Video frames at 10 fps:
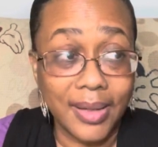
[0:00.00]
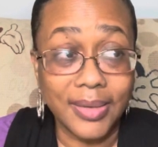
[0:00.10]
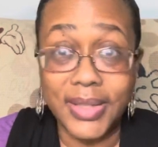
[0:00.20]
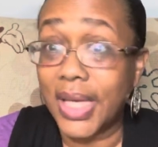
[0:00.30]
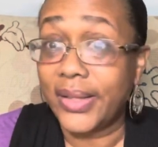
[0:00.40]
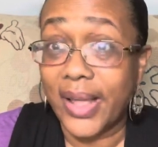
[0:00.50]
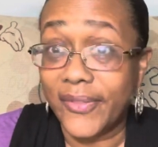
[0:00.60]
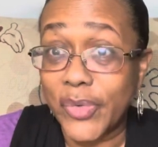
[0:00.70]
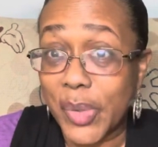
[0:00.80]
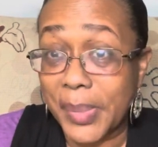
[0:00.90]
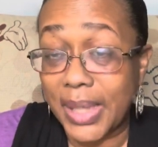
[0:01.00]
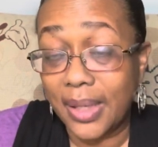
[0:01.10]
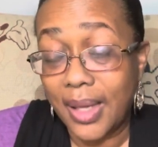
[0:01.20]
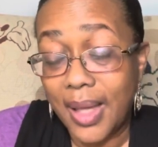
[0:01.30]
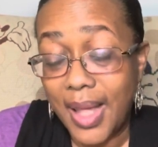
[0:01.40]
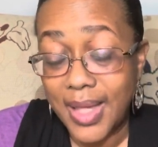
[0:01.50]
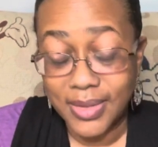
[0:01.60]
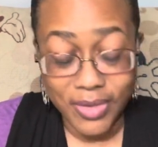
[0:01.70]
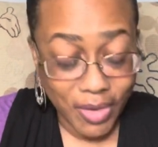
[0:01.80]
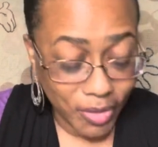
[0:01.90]
done that for me. And
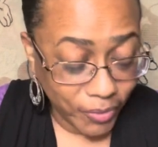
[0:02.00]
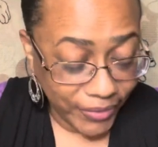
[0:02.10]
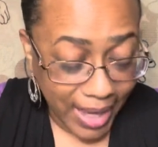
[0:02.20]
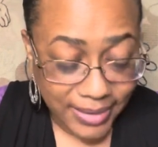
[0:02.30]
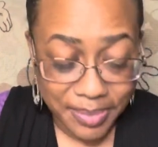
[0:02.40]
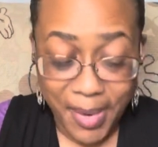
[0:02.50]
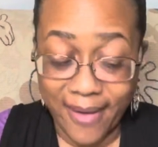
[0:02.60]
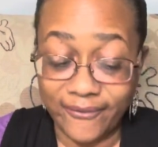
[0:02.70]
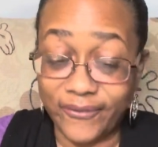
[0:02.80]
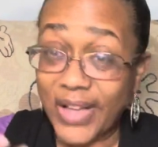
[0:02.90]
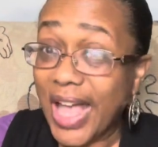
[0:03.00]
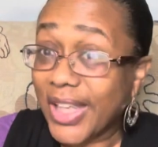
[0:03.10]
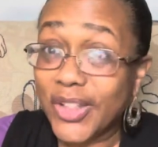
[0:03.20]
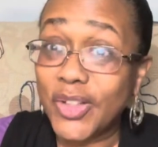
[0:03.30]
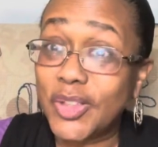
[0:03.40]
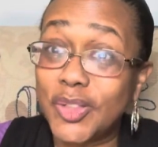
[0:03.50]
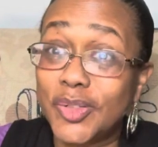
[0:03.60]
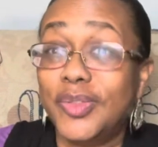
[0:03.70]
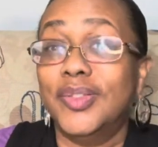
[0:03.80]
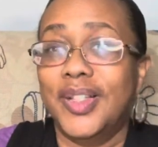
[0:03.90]
so that's my
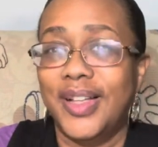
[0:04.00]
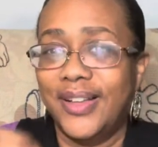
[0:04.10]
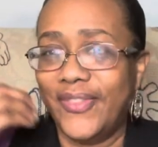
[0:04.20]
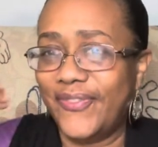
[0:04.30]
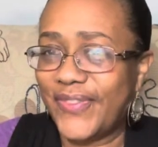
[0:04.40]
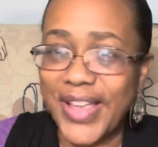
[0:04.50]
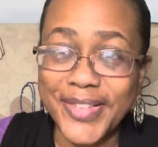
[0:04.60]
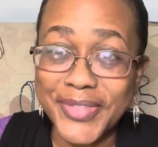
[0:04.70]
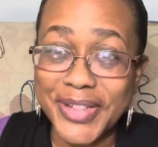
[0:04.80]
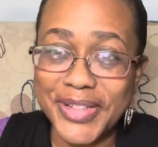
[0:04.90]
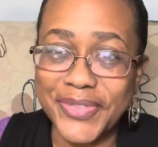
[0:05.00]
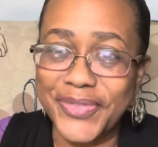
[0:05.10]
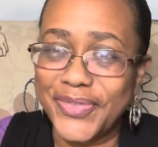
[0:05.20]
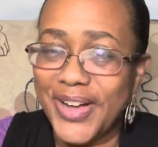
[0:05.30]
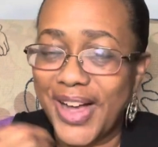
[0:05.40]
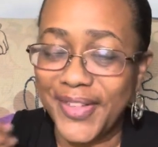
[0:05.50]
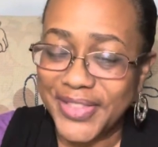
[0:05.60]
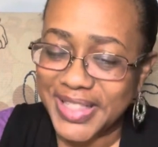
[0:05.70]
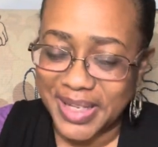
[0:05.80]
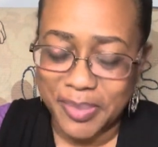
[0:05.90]
final favorite of the
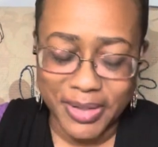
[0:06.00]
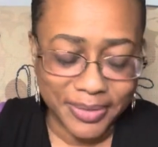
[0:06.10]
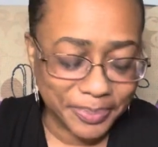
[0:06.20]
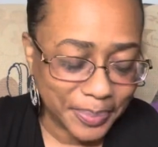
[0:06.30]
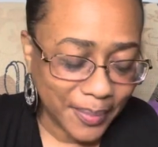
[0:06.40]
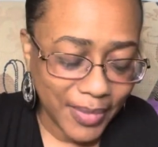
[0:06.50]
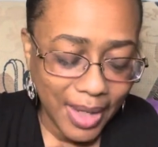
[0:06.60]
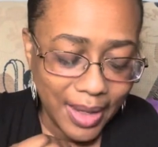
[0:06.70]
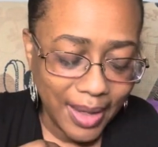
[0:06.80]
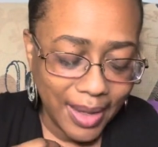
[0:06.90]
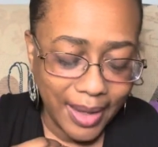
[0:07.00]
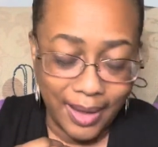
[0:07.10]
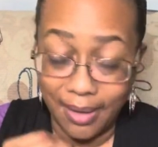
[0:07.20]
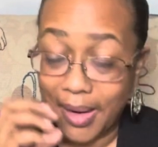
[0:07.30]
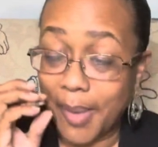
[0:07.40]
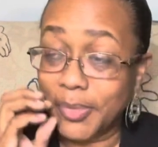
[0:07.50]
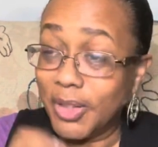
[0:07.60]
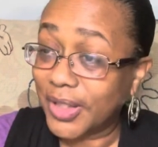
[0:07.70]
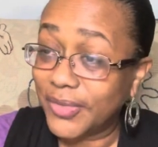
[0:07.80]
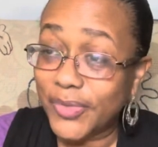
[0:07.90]
summer. And I'm
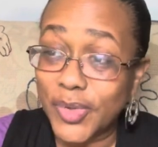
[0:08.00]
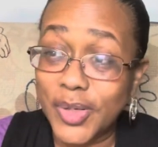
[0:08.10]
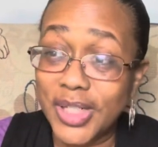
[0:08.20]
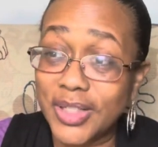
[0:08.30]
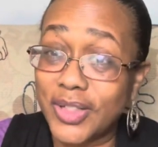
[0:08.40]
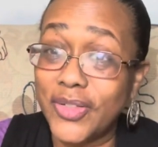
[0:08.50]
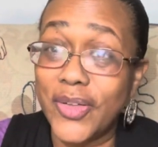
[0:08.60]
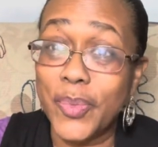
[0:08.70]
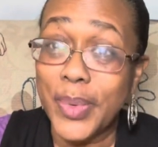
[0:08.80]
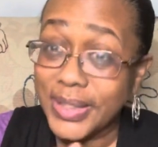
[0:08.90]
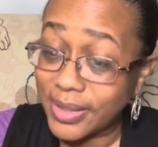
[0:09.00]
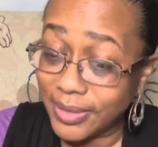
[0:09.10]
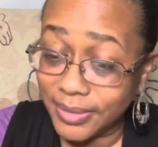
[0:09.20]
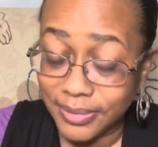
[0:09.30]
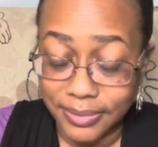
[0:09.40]
looking forward to the winter.